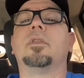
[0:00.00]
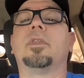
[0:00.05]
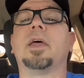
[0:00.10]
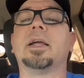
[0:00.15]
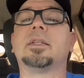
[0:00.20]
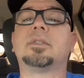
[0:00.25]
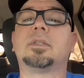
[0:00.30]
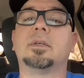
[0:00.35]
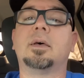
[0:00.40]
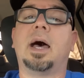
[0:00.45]

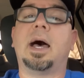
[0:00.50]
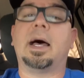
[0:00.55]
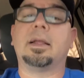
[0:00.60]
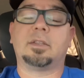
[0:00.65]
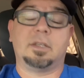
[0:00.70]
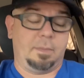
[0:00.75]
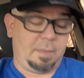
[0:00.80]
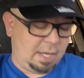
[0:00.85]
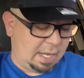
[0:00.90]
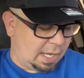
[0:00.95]
That's
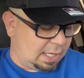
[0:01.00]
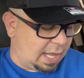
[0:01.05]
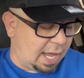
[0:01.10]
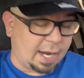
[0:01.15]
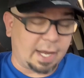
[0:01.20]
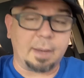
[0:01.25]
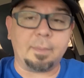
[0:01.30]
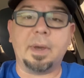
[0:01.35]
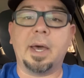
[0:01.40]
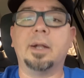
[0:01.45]
to me, I
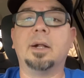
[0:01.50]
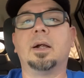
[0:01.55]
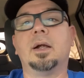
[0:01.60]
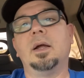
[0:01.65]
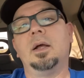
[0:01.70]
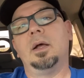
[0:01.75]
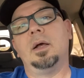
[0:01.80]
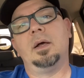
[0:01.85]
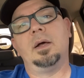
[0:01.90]
like it better.